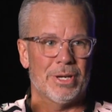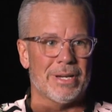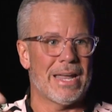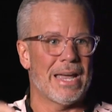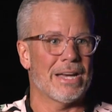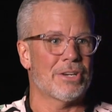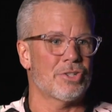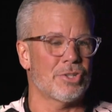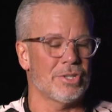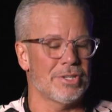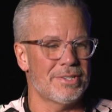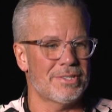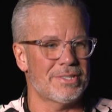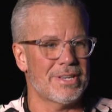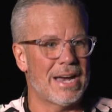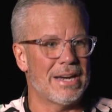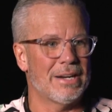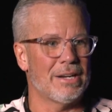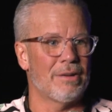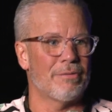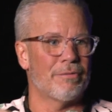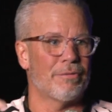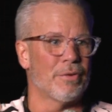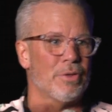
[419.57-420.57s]
You can actually
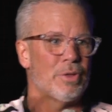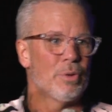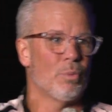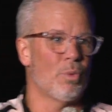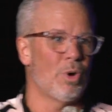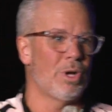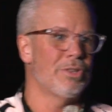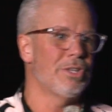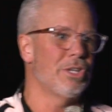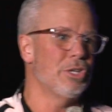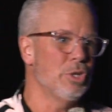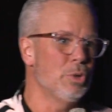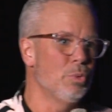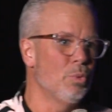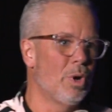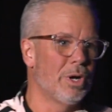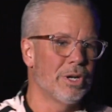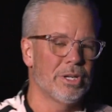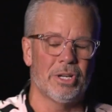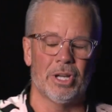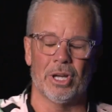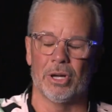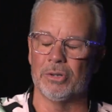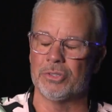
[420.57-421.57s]
sign up for the one that you
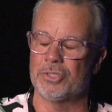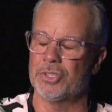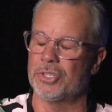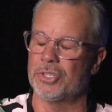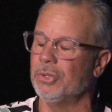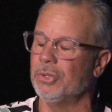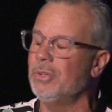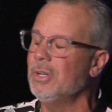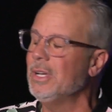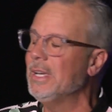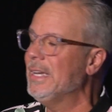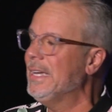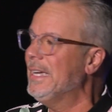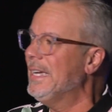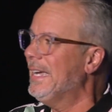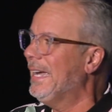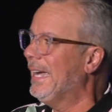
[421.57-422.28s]
want to to,